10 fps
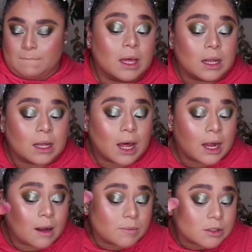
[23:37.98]
And
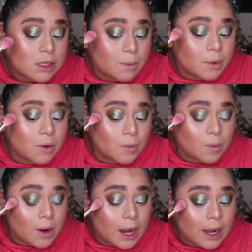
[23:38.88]
that I'm just gonna put
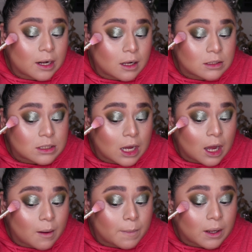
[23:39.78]
right on
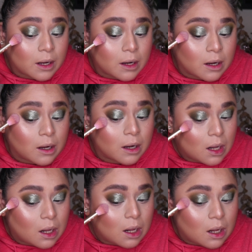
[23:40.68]
top here.
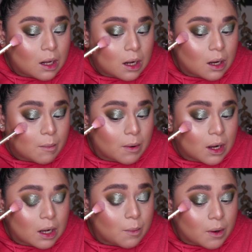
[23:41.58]
I'm not
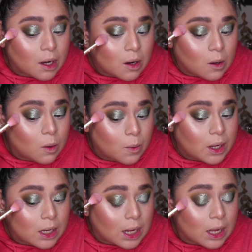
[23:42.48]
gonna bring it all the
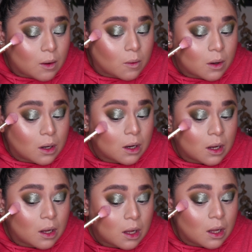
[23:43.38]
way down,
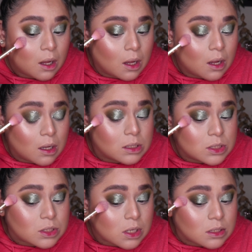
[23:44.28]

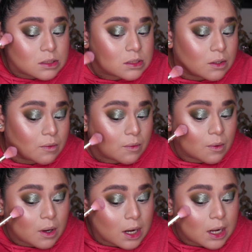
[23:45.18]
just
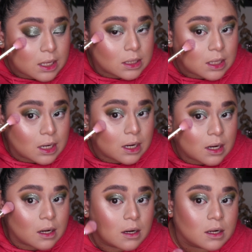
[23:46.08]
right
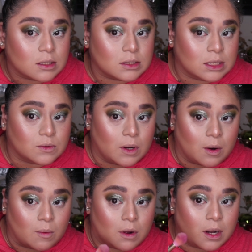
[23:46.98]
there, because that's where I
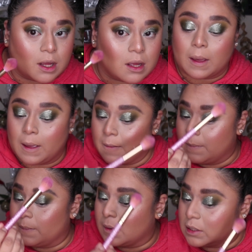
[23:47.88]
want it, okay?
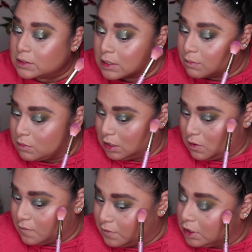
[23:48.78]
And same thing
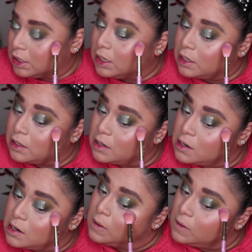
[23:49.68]
over here,
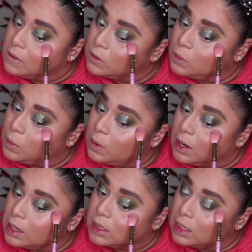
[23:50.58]
just
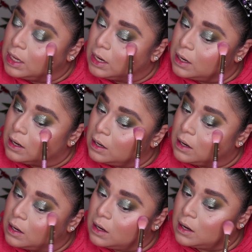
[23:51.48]
right there.